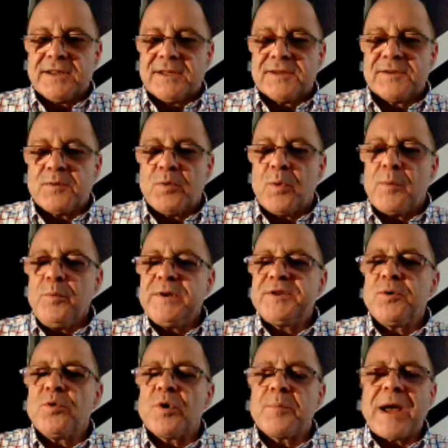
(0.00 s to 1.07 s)
So when we
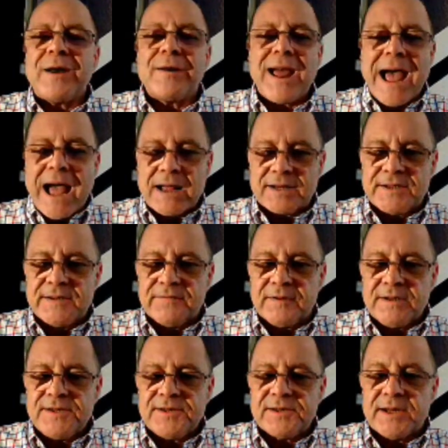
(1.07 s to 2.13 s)
talk about active
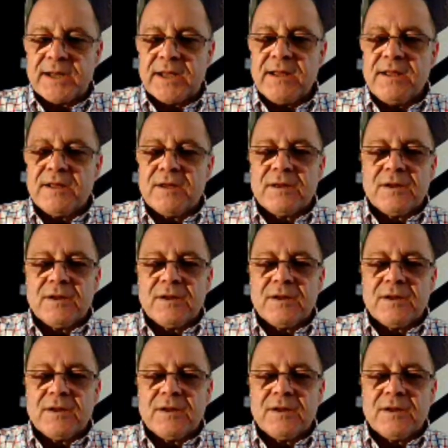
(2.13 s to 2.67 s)
listening,